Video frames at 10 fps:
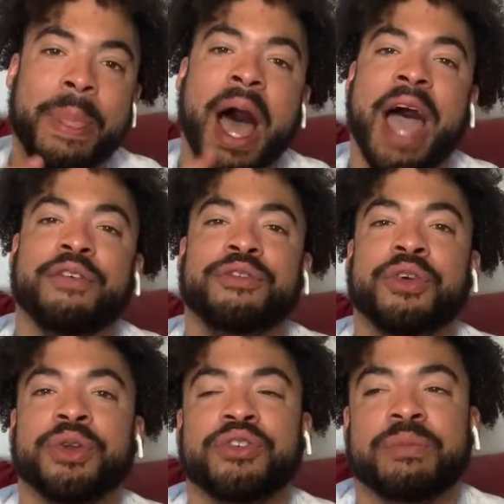I have a
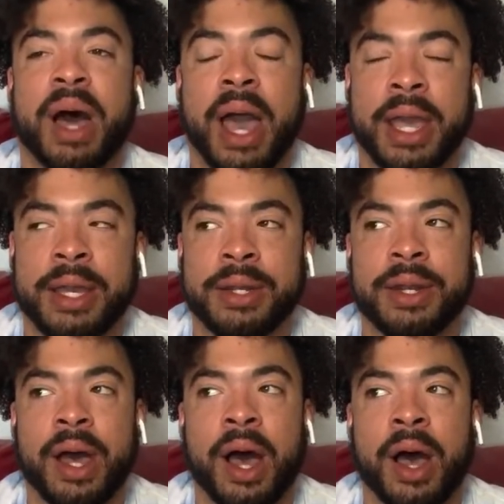friend of
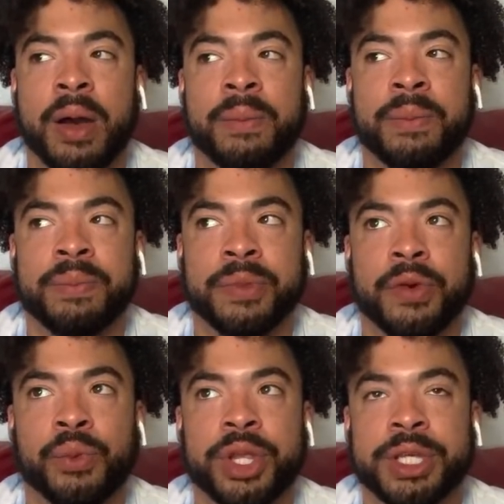mine
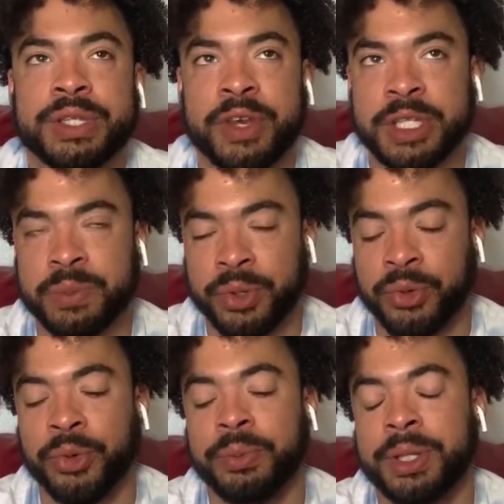with his
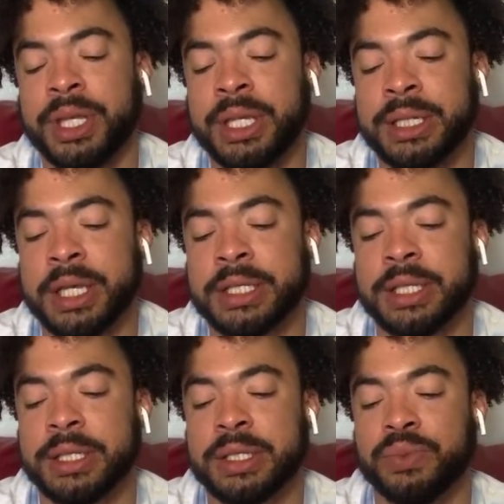Facebook group, and he does
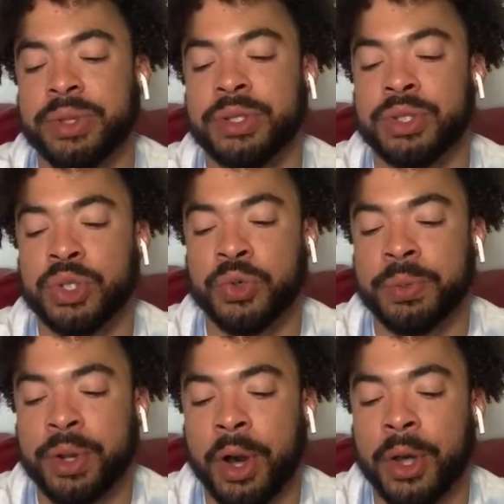this with
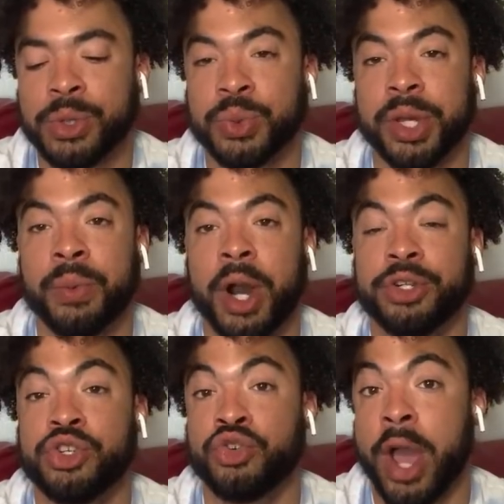Zoom calls where they
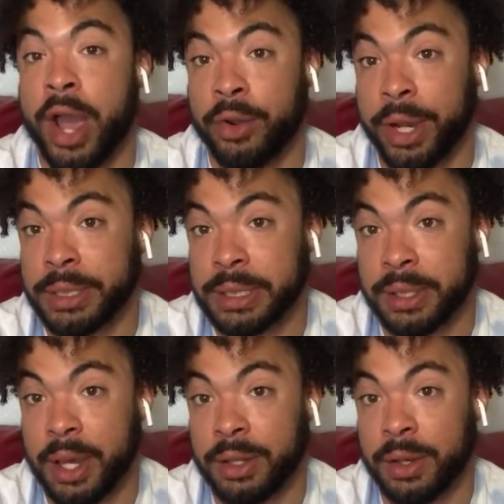watch Drag Race
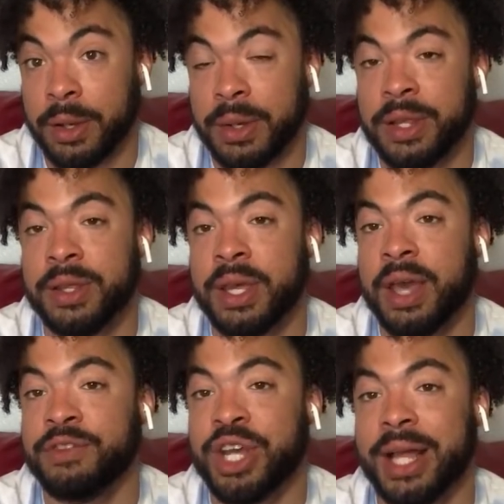together, and then they
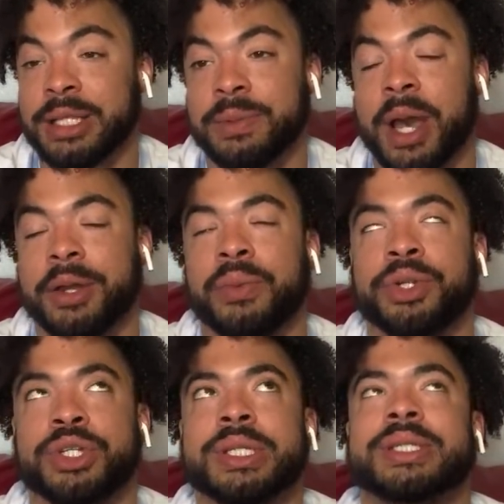have chats about it,
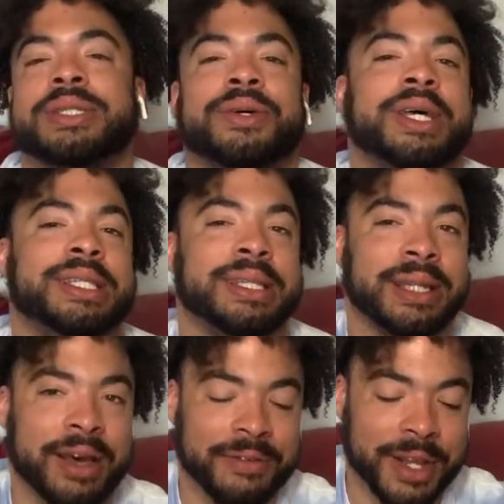which is it's
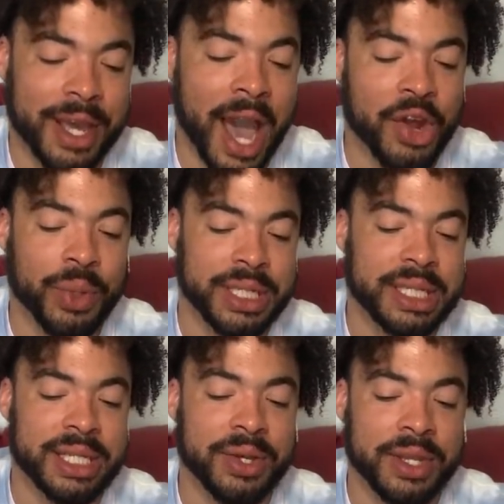lovely. I don't want
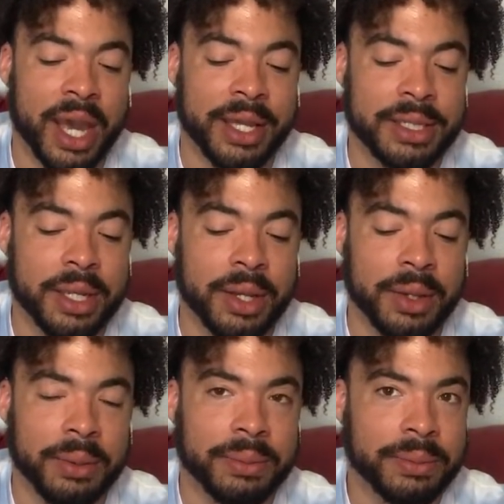to steal the
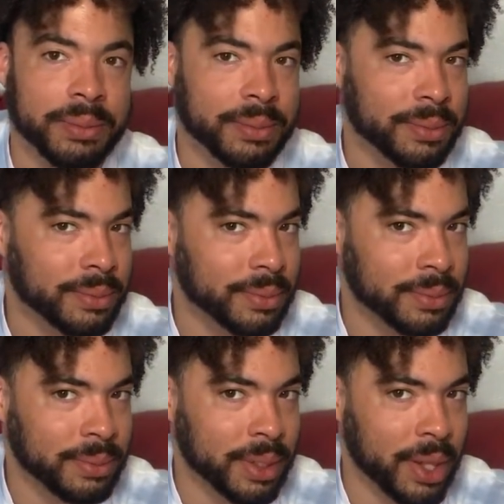idea,
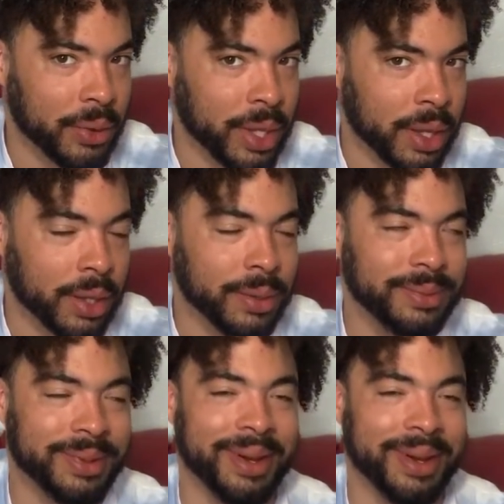but low key.